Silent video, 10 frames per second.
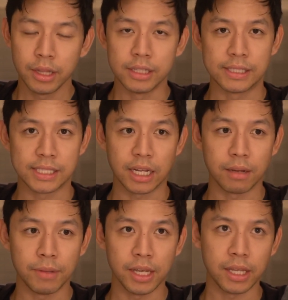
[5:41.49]
This is going to
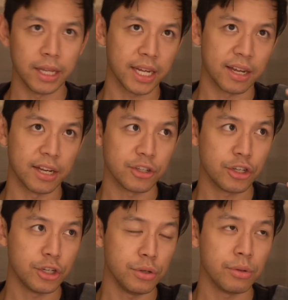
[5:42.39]
be like a
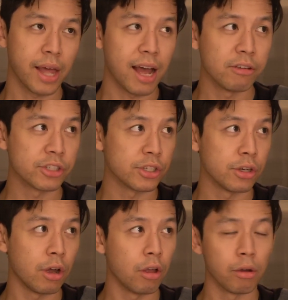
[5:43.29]

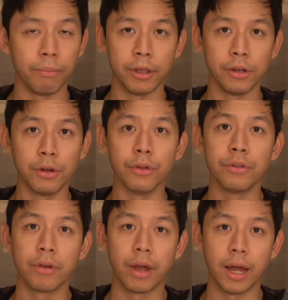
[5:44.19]
$2,000 build,
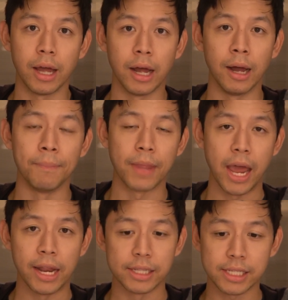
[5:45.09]

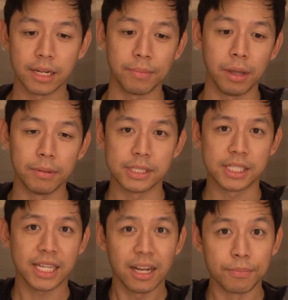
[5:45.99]
and it's going to be able to
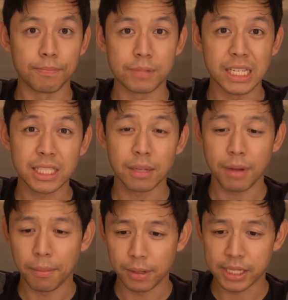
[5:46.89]
sustain a decent
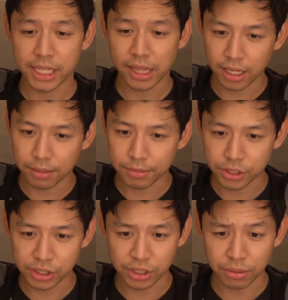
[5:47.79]
amount of plots. I think, let me
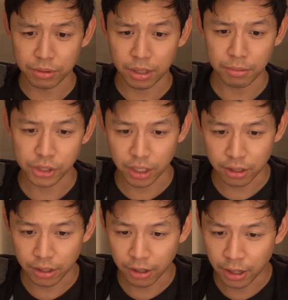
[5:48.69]
just double check on you.